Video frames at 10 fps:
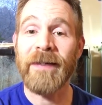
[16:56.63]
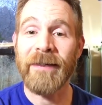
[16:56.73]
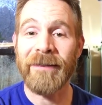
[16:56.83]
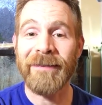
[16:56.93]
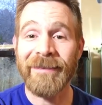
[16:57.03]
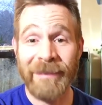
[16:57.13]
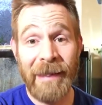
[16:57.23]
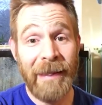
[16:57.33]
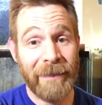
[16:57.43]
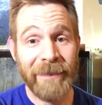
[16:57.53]
finger.
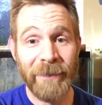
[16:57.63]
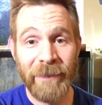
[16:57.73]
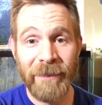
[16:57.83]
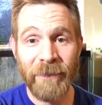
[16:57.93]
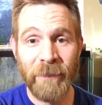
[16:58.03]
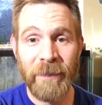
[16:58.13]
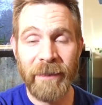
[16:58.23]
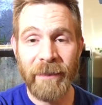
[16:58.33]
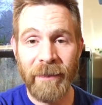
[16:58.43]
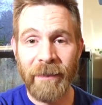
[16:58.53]
Sounds like it could
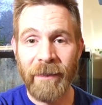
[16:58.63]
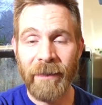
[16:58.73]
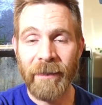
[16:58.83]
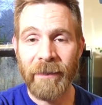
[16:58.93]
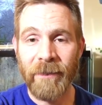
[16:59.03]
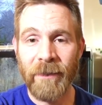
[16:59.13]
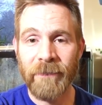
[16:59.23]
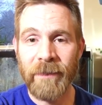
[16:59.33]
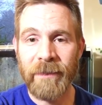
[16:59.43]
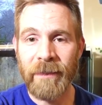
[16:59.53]
be uh,
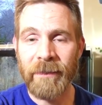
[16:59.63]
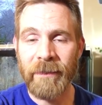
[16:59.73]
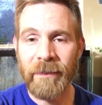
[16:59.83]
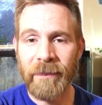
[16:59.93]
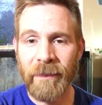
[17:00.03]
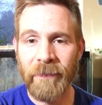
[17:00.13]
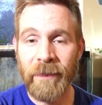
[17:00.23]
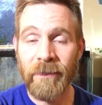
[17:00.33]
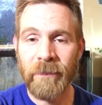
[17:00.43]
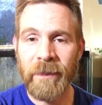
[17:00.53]
convict cichlid. I mean,
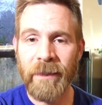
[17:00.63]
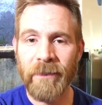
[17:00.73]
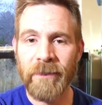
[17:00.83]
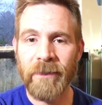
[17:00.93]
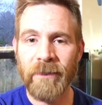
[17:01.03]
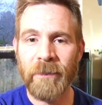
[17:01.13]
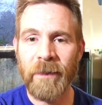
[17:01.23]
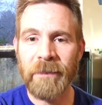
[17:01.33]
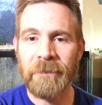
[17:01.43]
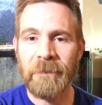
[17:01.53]
it could be another too, but